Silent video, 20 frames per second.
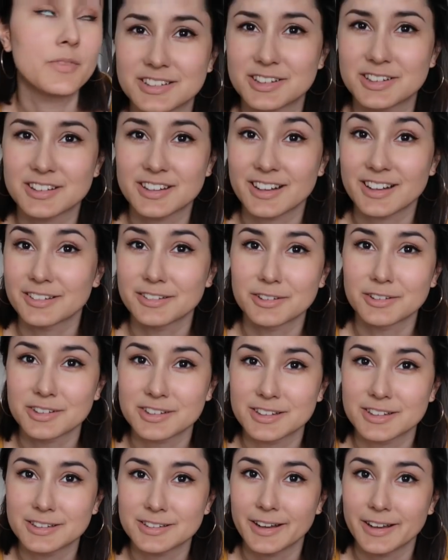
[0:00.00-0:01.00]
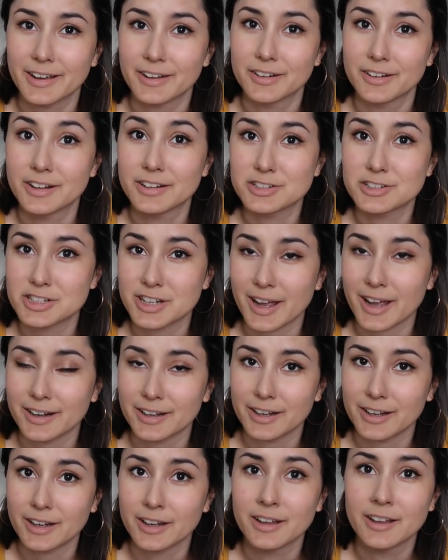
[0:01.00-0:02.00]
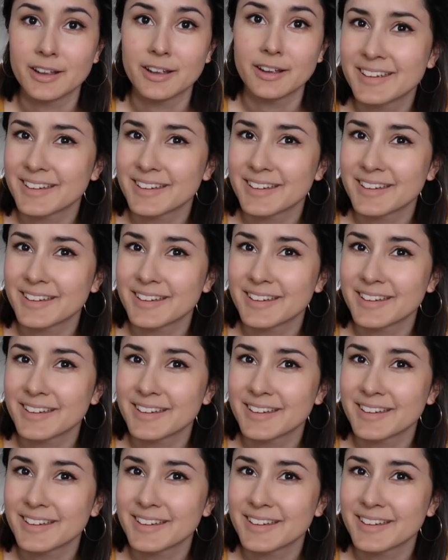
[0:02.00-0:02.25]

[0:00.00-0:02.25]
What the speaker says: It's just like a little sit down, chatty,